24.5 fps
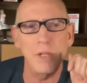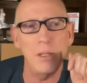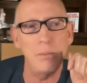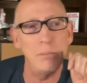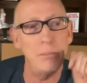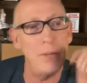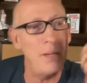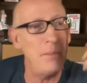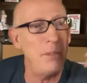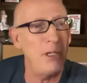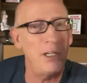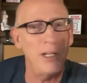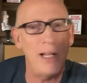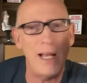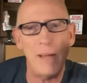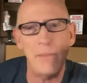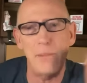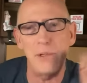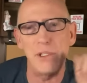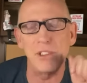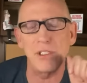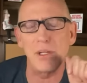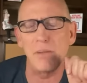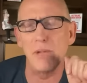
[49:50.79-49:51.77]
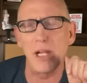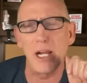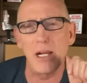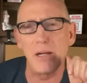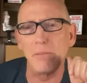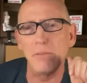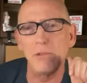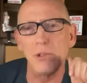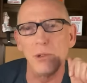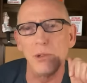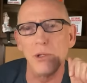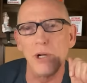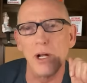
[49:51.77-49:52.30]
Maybe it'll happen someday.
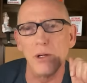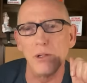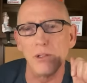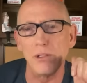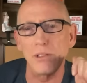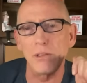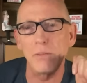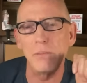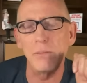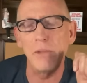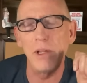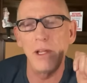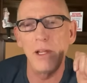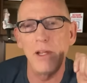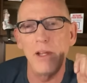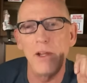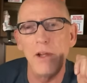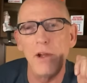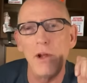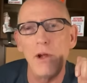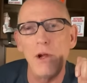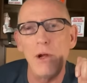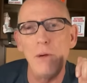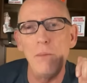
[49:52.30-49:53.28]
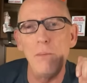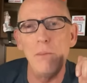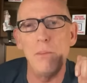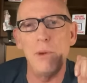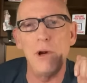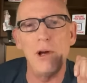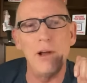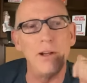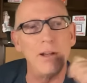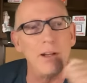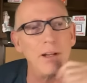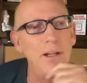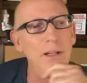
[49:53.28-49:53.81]
Who knows?
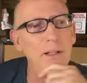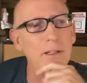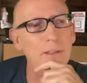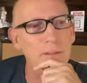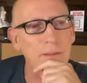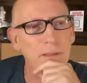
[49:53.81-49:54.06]
But